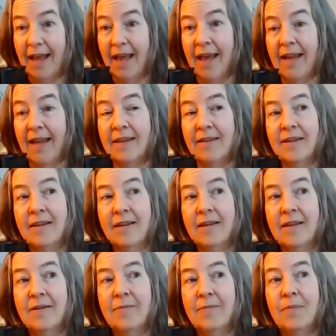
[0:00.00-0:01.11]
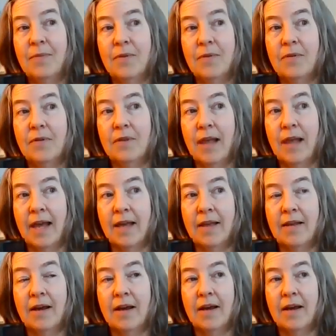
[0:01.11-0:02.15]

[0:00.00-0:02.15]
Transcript: And like,